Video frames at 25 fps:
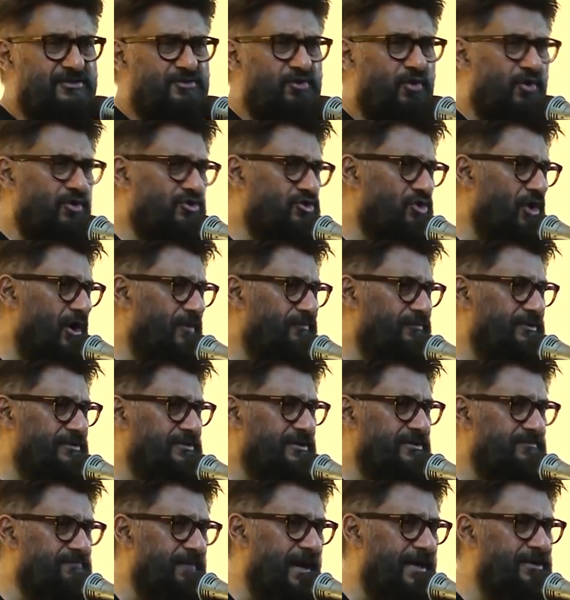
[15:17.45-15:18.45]
your job, this
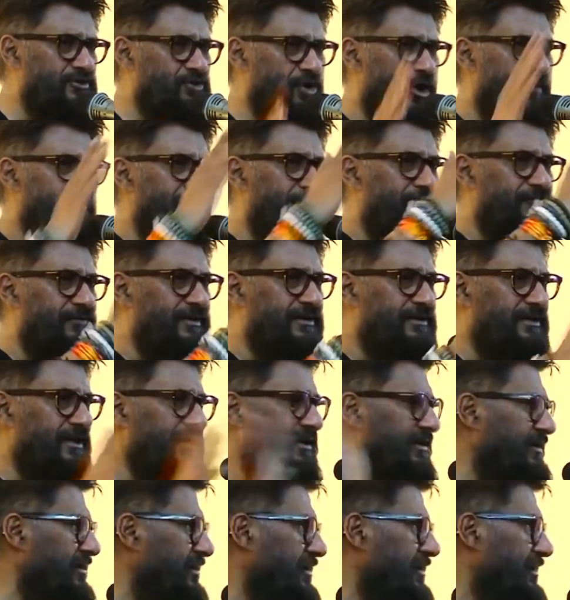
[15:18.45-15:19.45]
is my job,
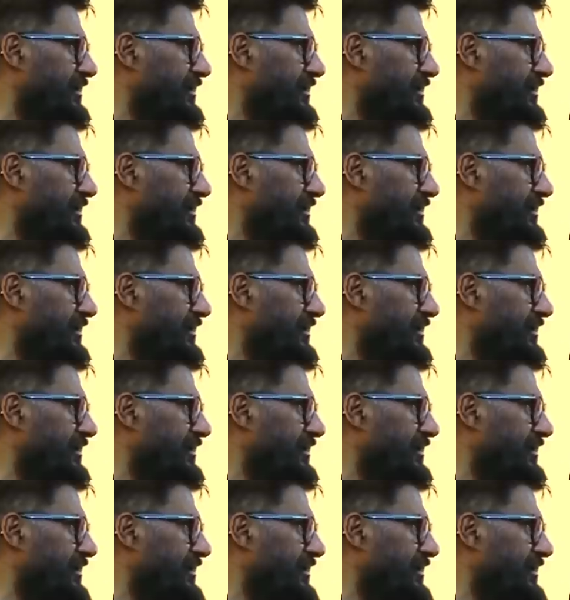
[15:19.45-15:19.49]
everything.